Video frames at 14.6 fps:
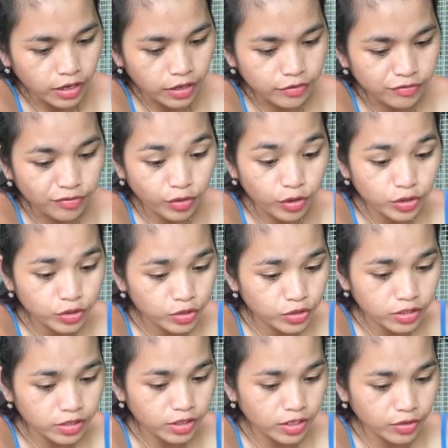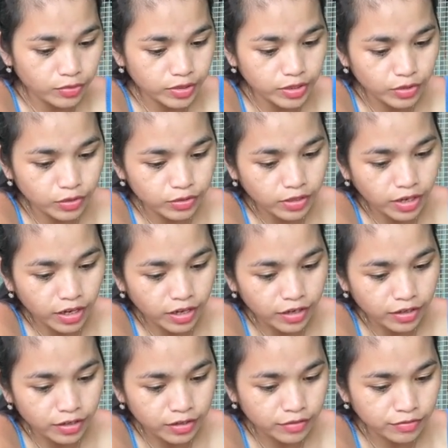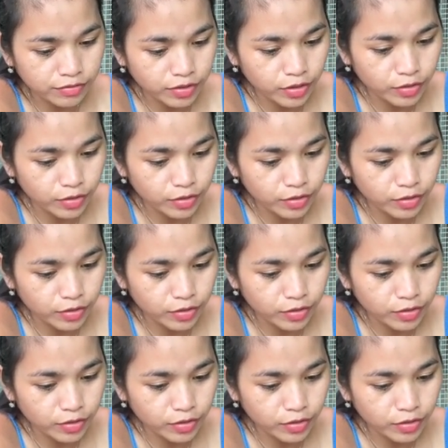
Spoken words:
Unfortunately, we don't have